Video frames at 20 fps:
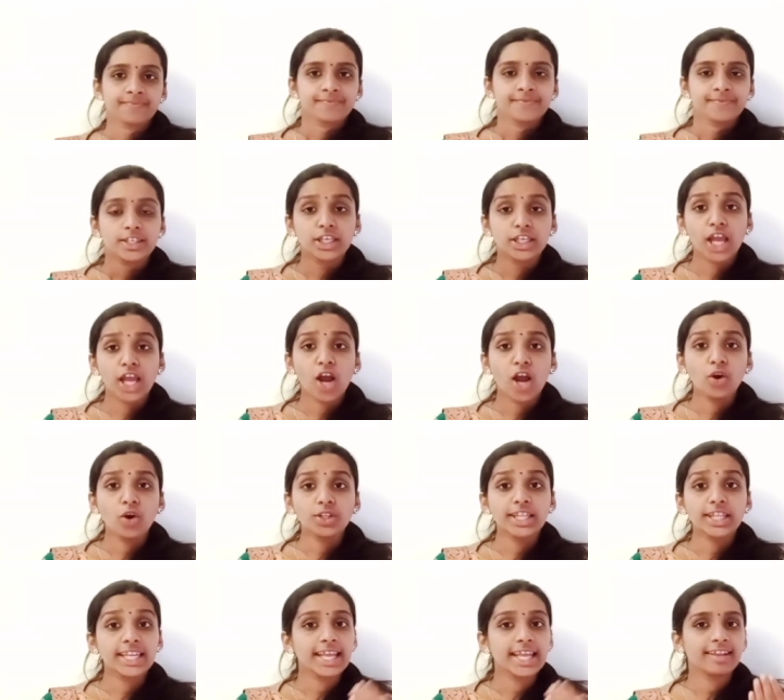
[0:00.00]
Now
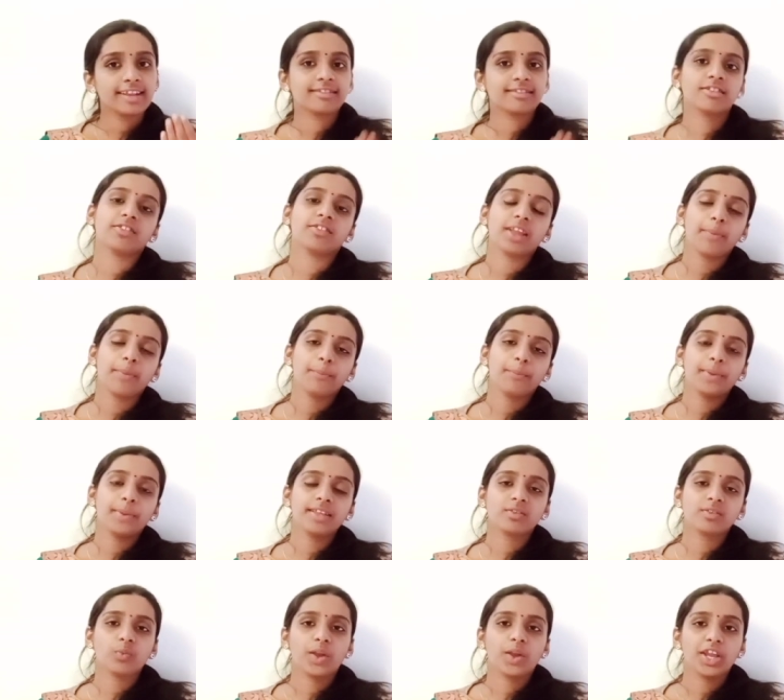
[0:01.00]
the next step
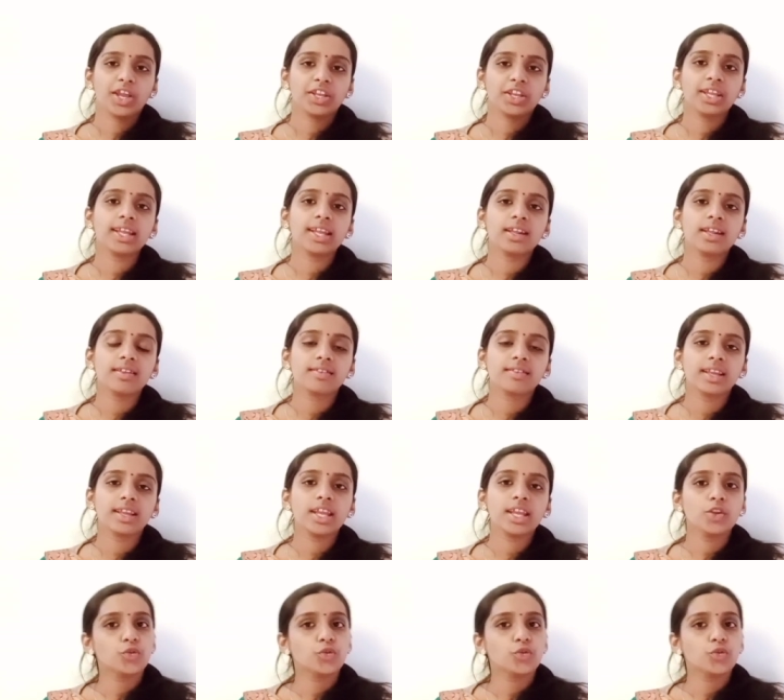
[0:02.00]
is very easy